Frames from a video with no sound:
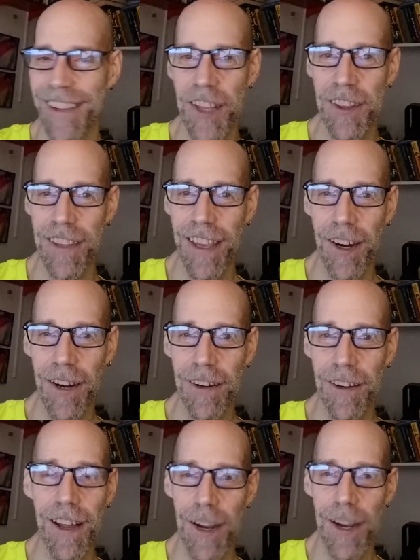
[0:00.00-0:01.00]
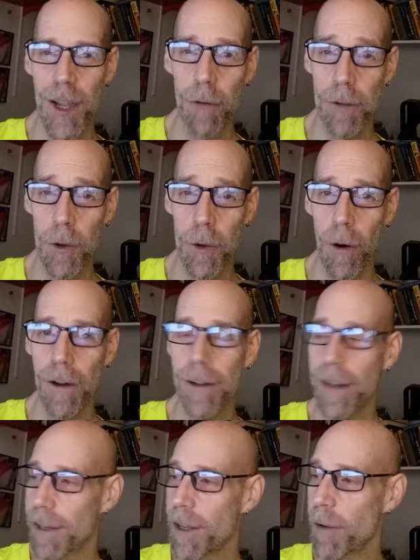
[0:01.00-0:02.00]
Take care. Love to you all.
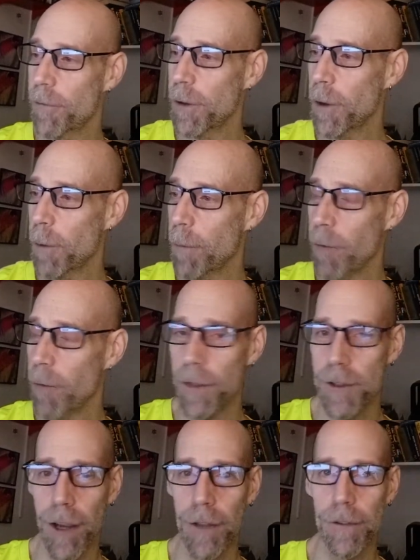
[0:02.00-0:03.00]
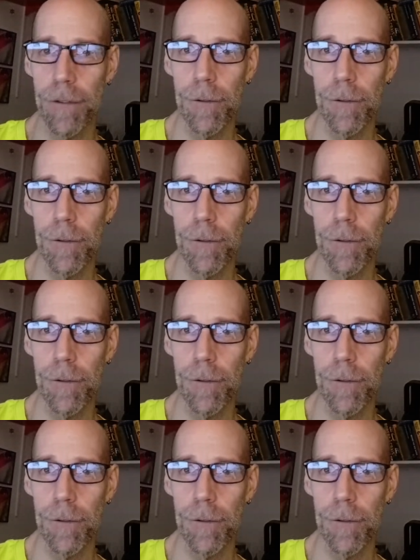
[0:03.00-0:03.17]
Love to you, my brother Jace.